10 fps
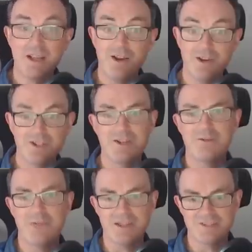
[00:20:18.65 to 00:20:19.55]
Ergo,
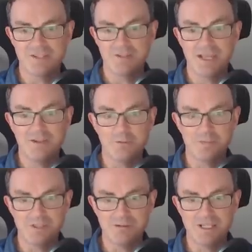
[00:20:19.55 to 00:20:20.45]
that cell cannot be
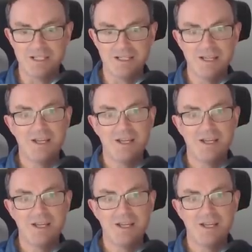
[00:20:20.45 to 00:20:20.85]
green.